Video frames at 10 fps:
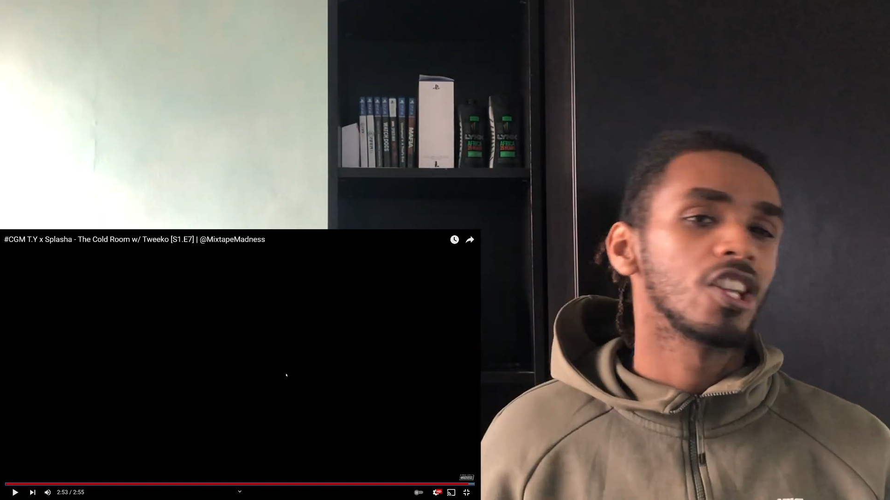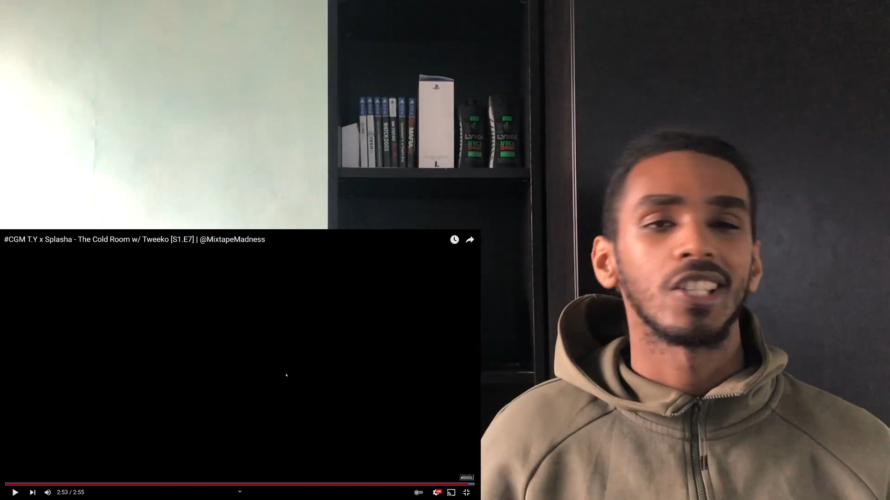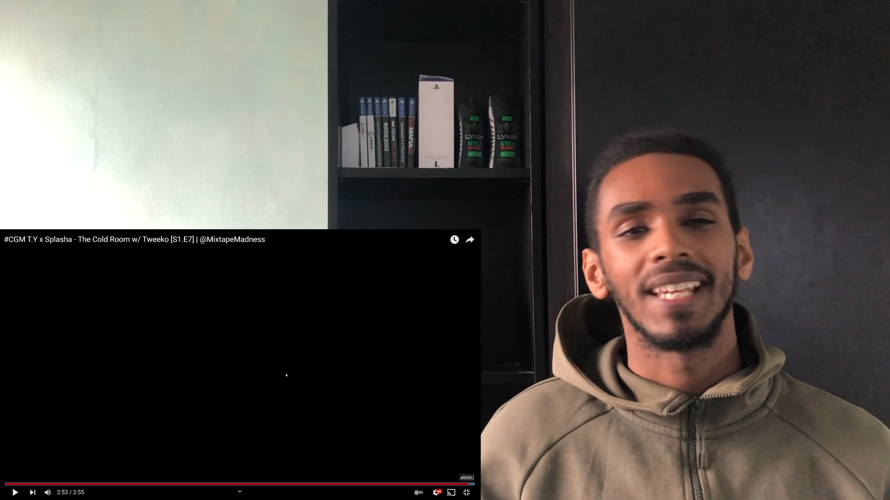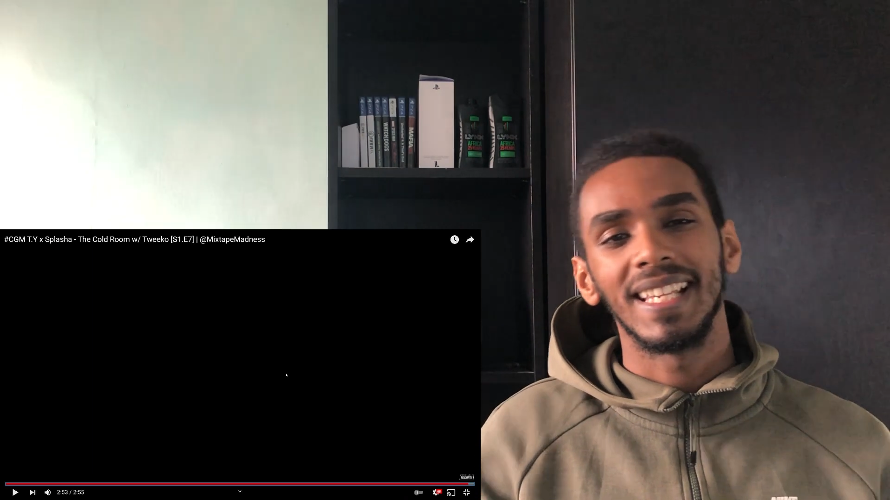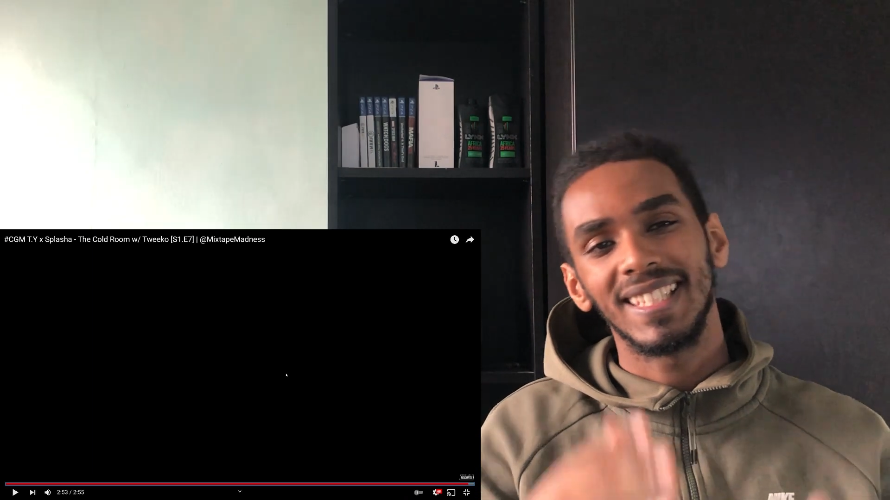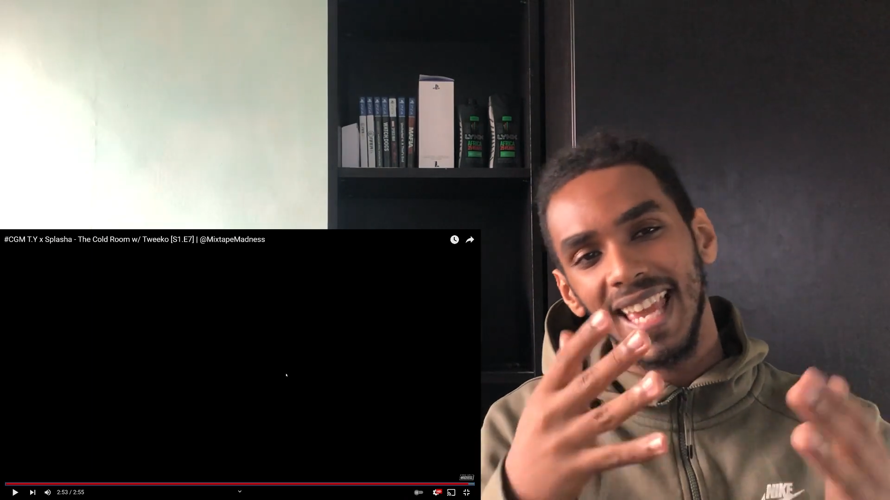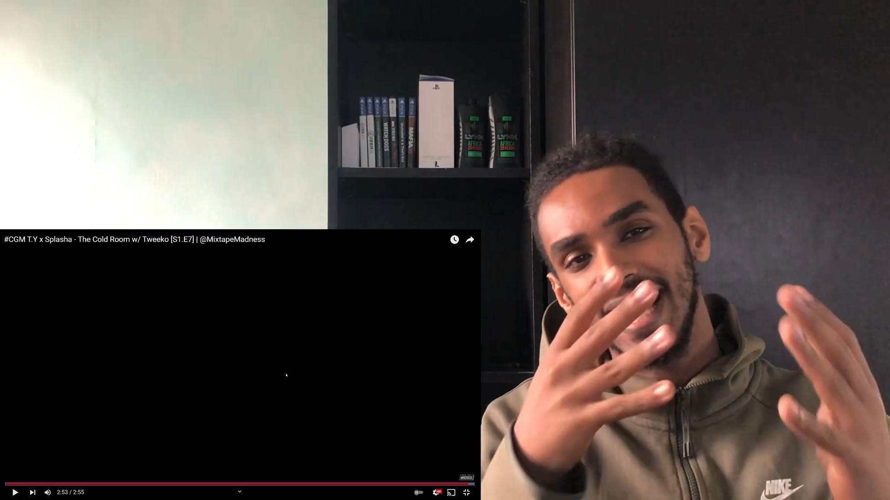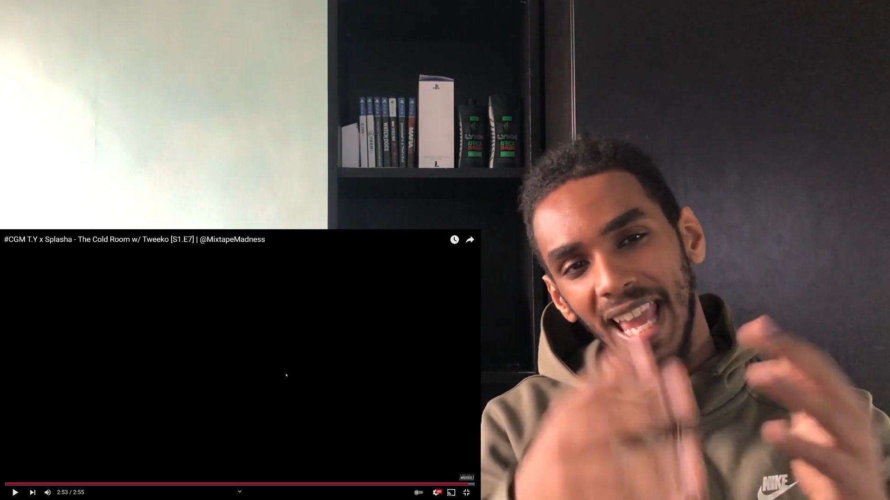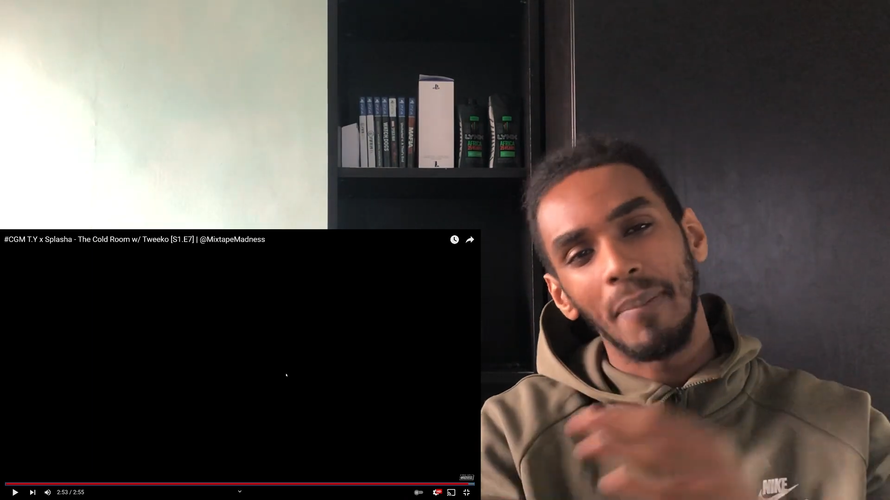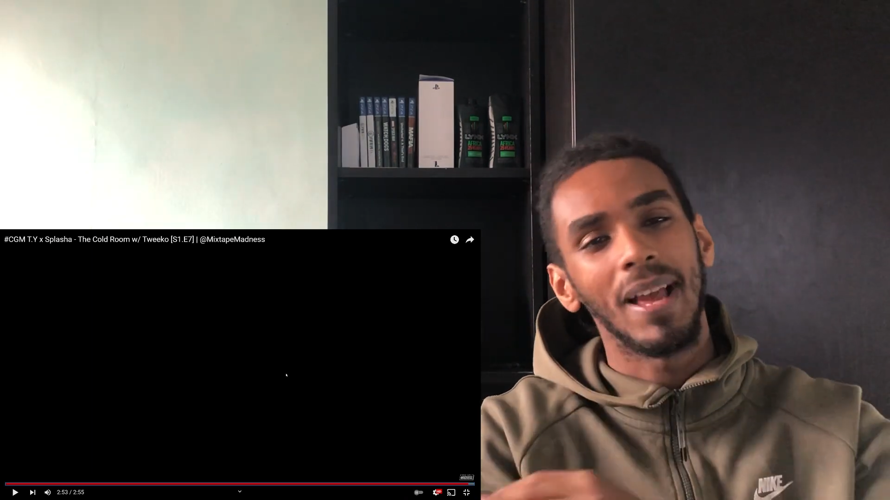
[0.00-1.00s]
Trying to hit
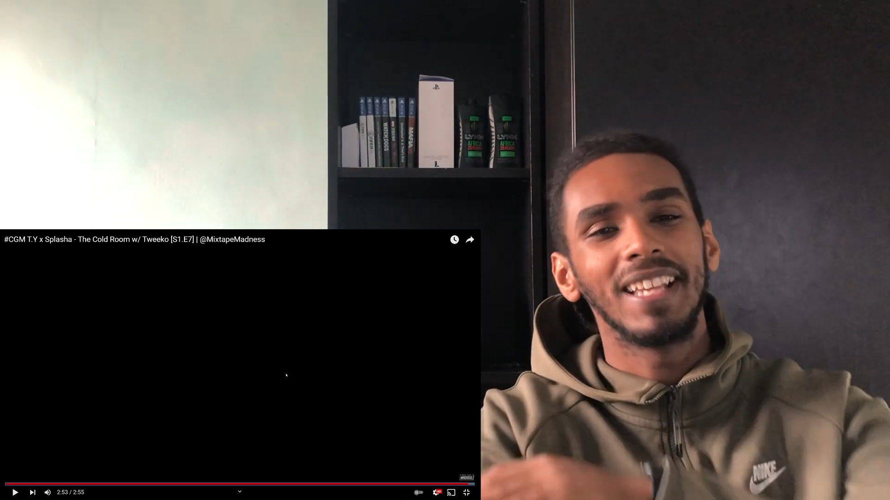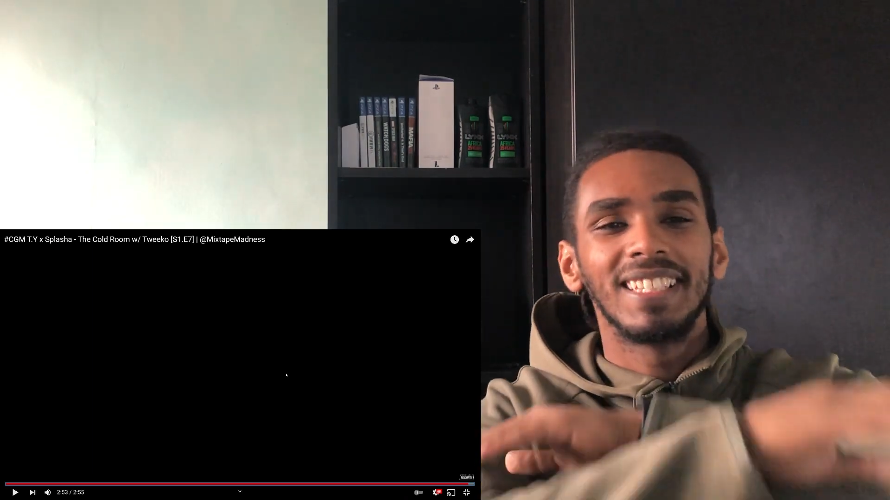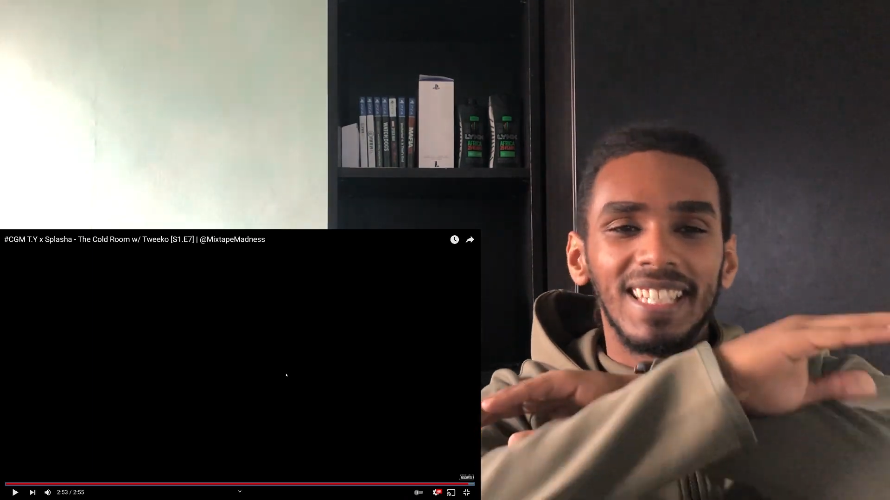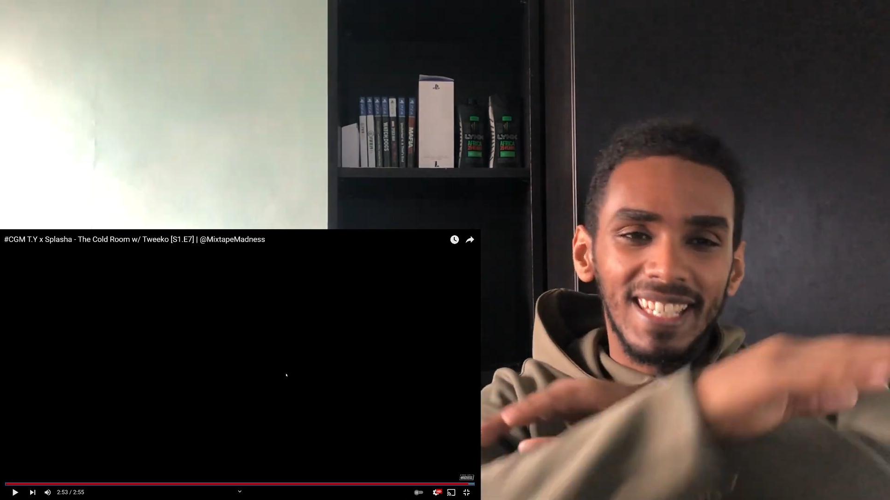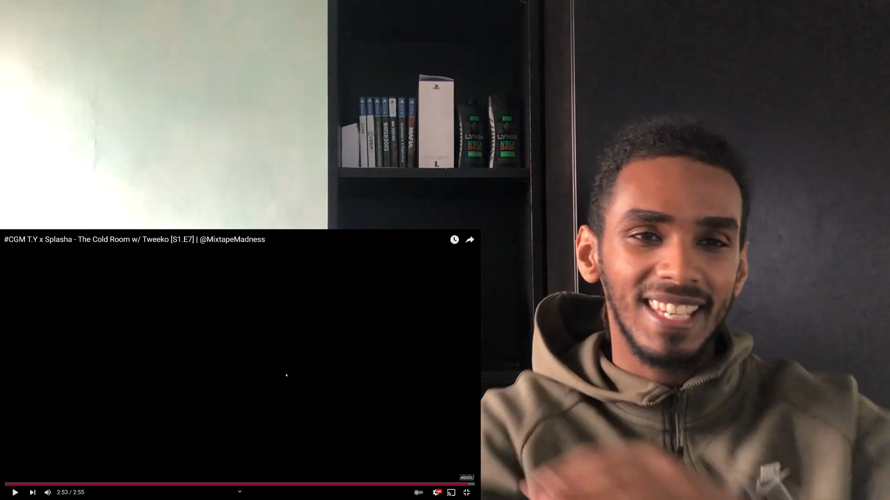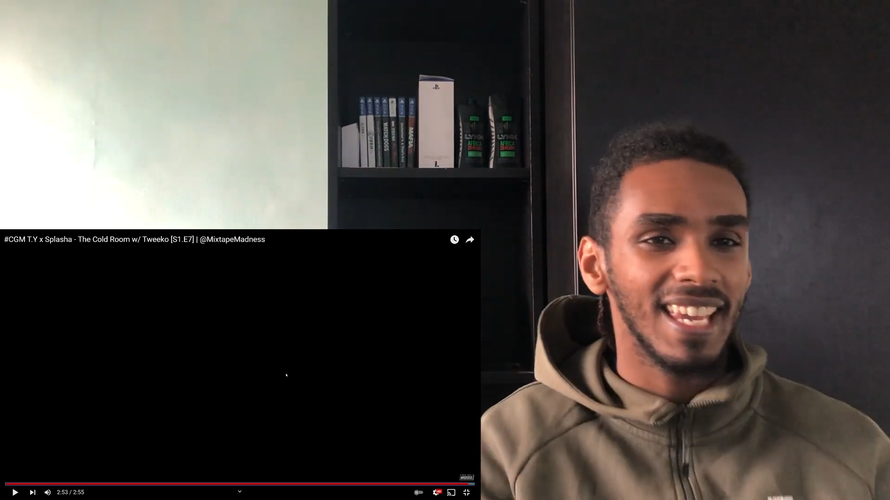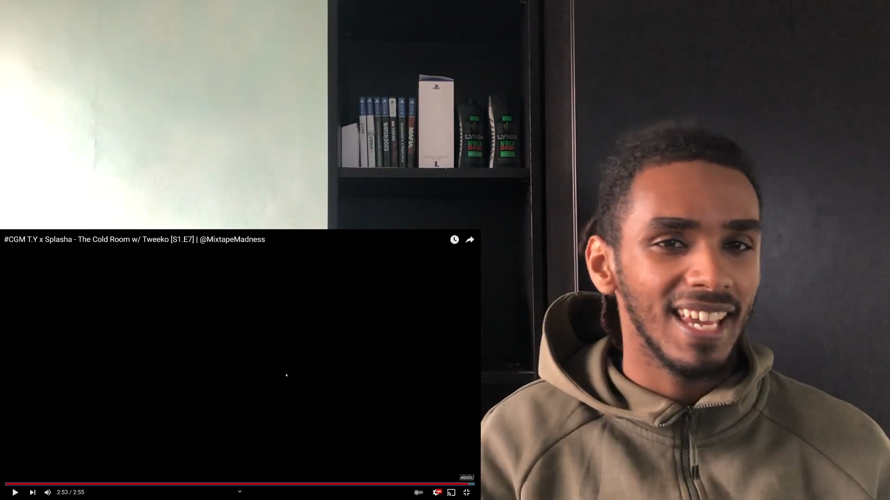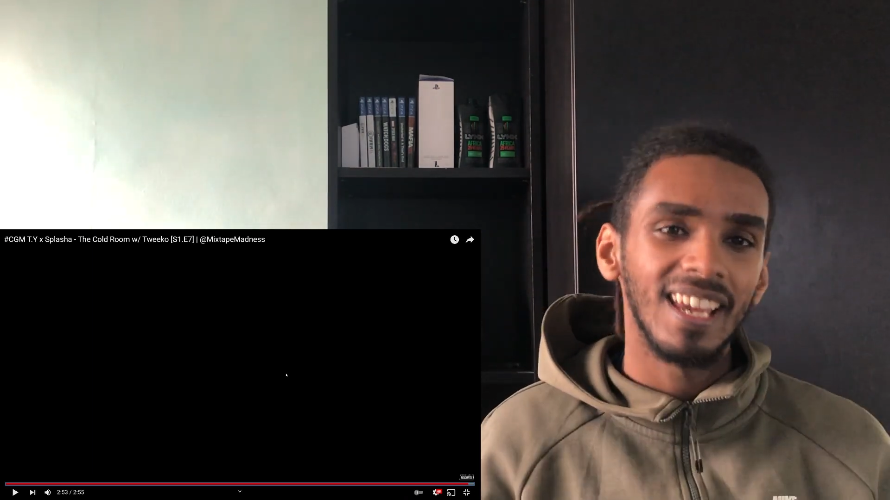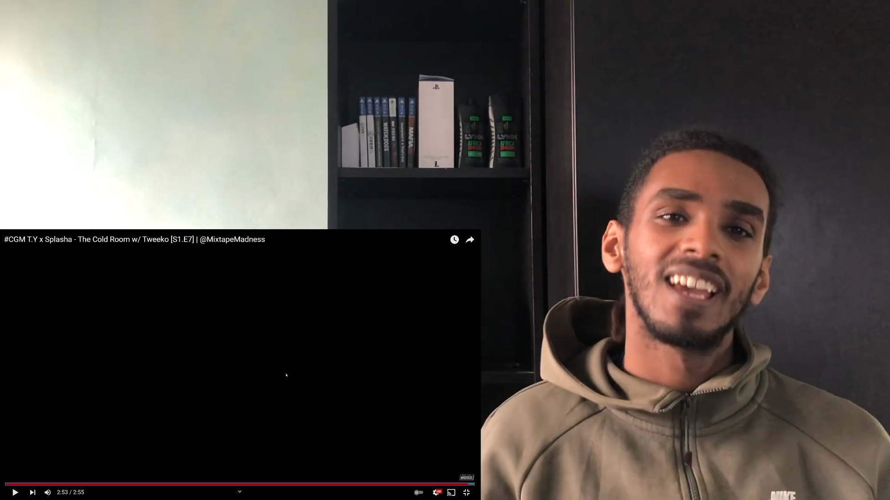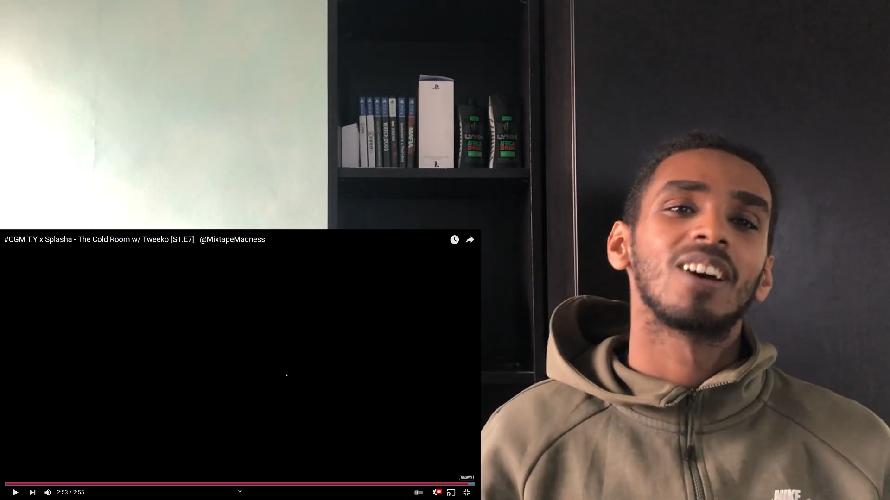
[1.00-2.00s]
10k by end of the
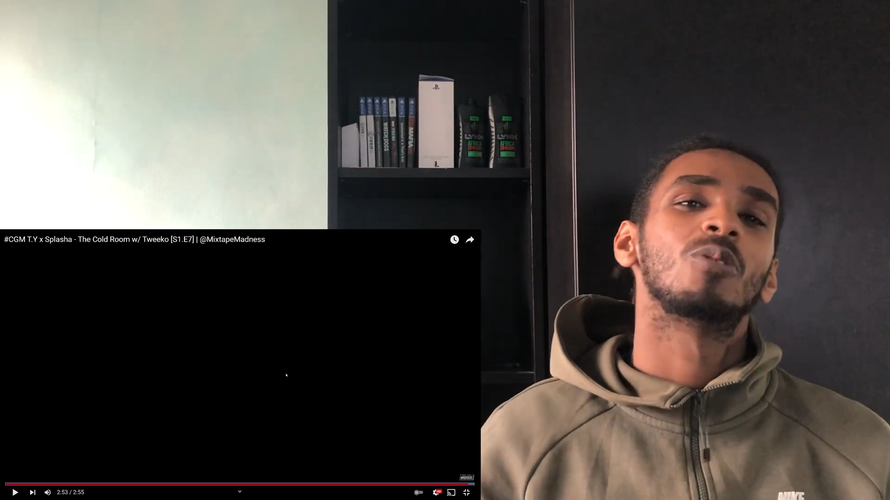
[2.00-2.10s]
year.